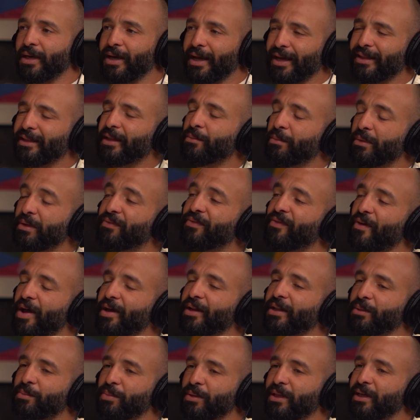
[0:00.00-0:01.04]
and then me
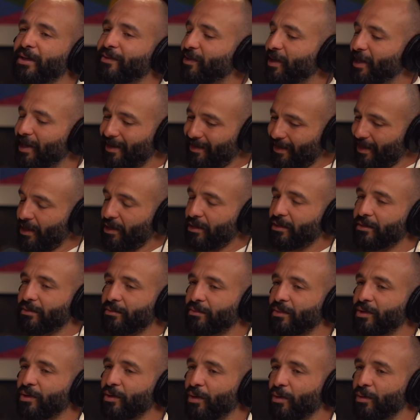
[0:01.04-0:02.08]
finally believing it, and then,
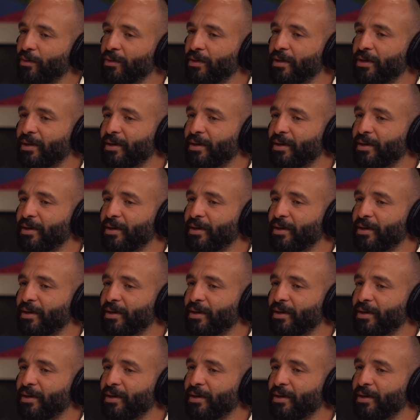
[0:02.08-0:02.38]
you know,